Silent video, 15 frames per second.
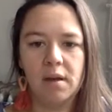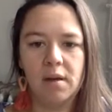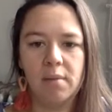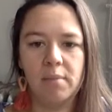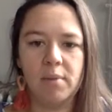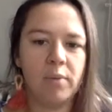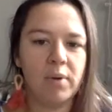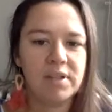
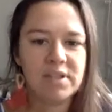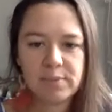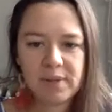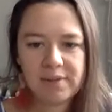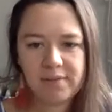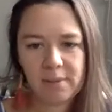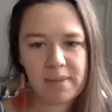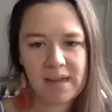But once
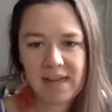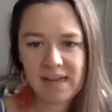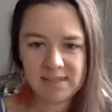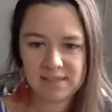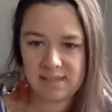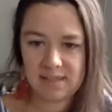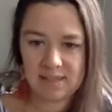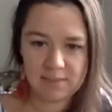we've
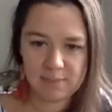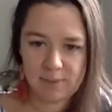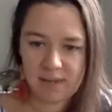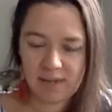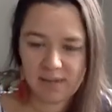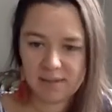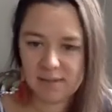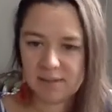amassed these
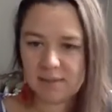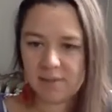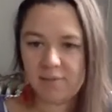piles,